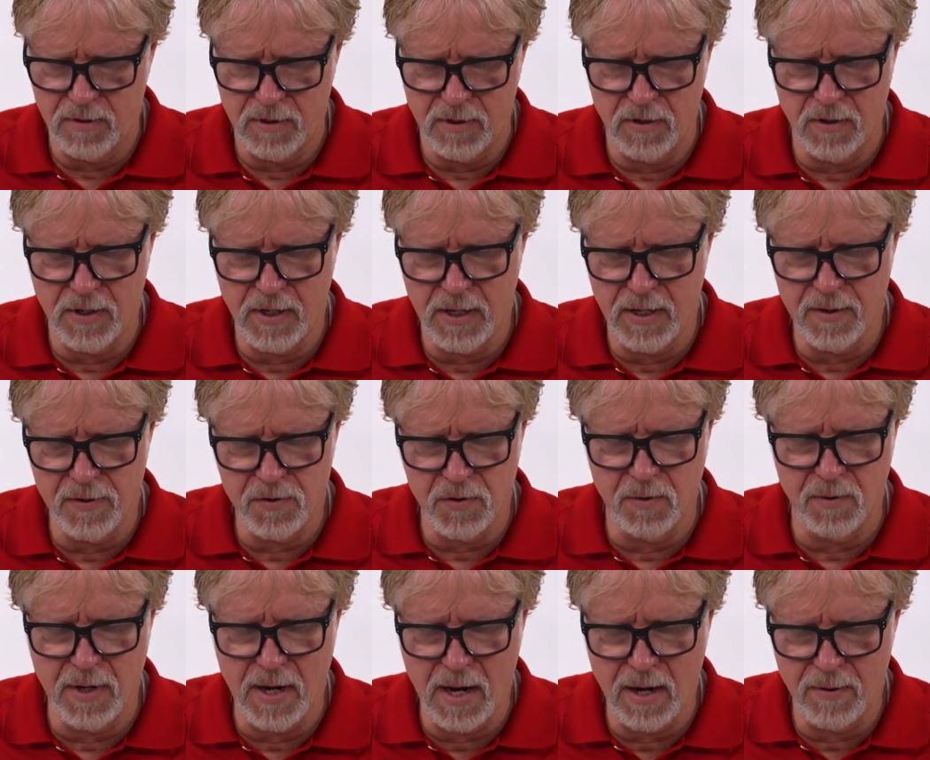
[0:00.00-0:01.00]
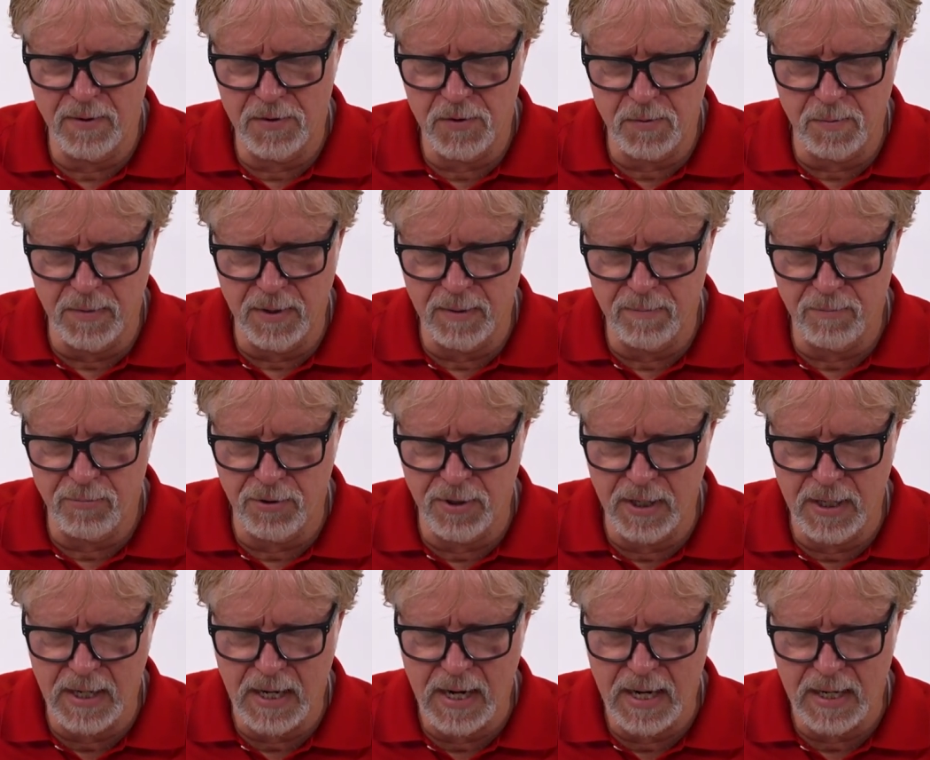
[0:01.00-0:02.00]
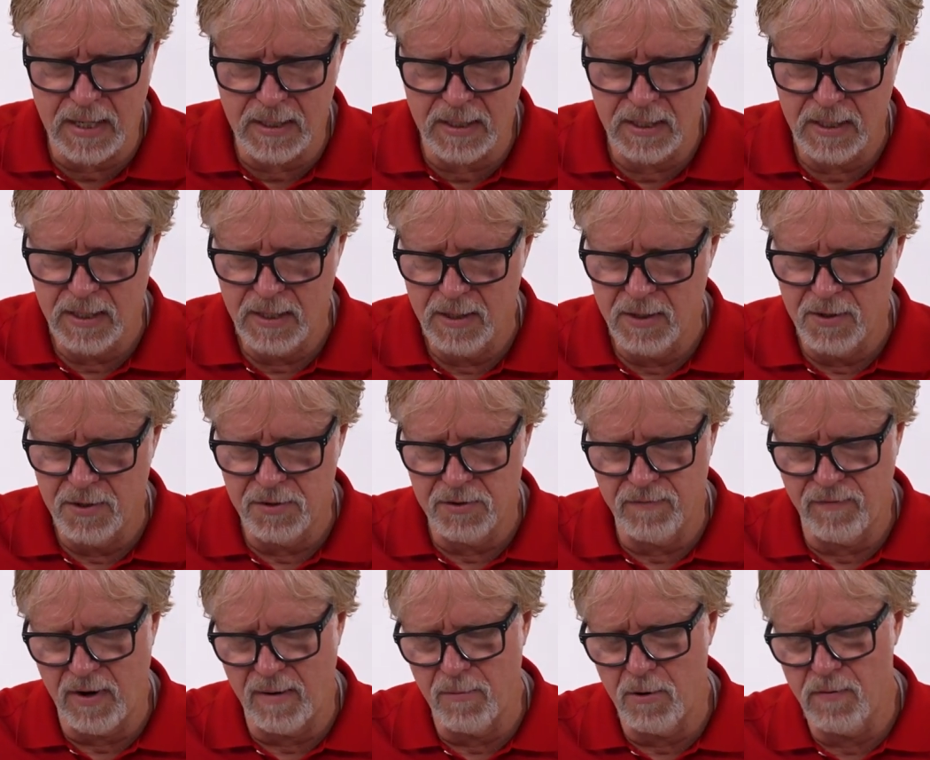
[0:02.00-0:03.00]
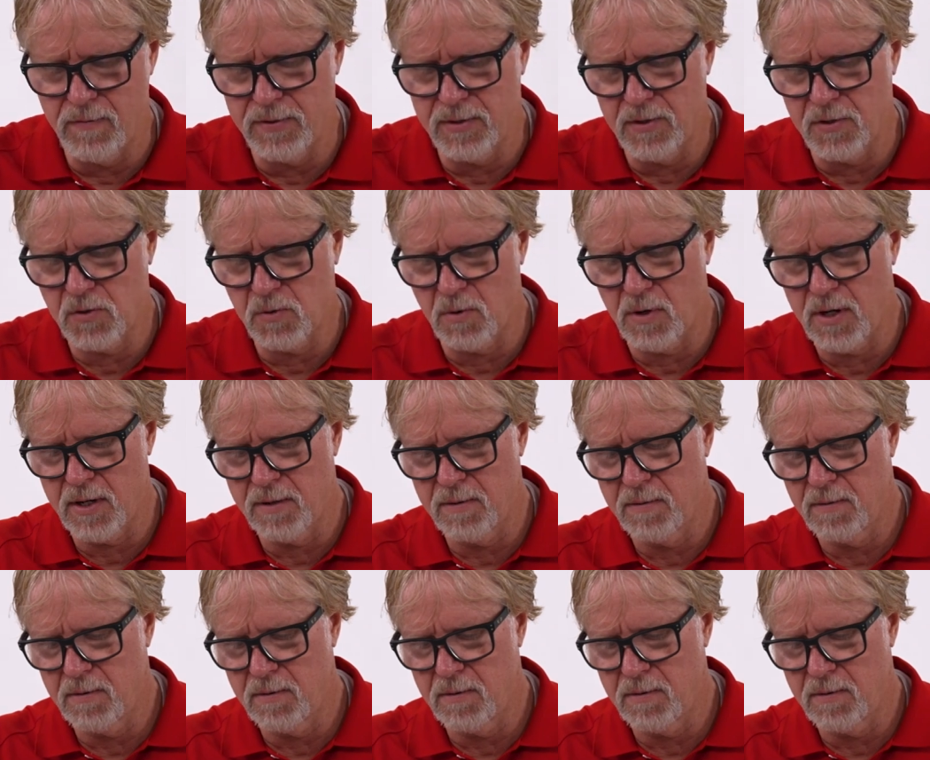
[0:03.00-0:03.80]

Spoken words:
Okay, so now it's been pre-cocked. So if I move it this way,